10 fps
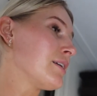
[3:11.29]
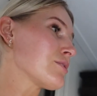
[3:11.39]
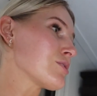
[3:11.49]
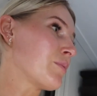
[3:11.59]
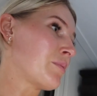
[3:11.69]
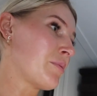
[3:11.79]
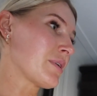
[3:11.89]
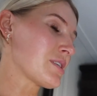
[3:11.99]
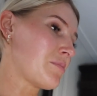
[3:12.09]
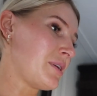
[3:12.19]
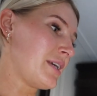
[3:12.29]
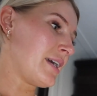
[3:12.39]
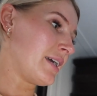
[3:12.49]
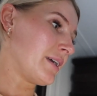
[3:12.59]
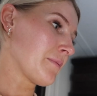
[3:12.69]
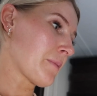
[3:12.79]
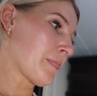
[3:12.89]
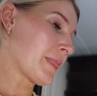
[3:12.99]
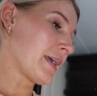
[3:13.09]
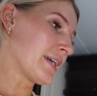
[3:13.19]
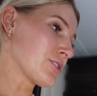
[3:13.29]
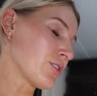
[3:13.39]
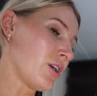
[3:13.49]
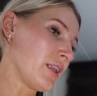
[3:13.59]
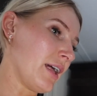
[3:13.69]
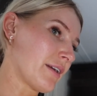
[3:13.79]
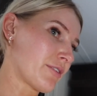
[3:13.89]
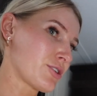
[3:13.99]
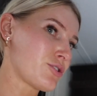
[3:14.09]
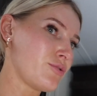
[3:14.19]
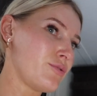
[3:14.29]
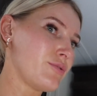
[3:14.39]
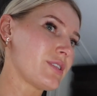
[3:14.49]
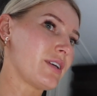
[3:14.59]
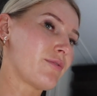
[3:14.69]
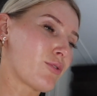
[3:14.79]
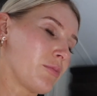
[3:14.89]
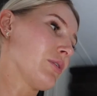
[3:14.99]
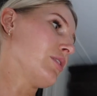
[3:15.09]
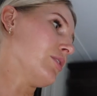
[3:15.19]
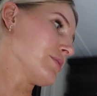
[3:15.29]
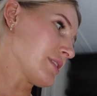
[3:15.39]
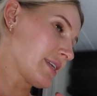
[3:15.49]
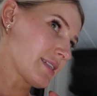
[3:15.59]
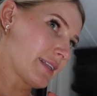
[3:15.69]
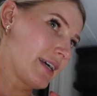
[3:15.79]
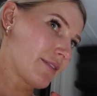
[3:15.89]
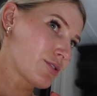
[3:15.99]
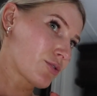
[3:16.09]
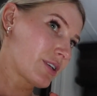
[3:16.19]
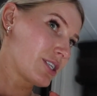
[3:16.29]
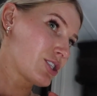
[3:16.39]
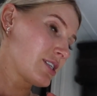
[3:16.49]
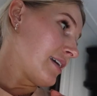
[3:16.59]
So when we went to PA, I took a lot of our shoes and formal clothes and things like that out of storage,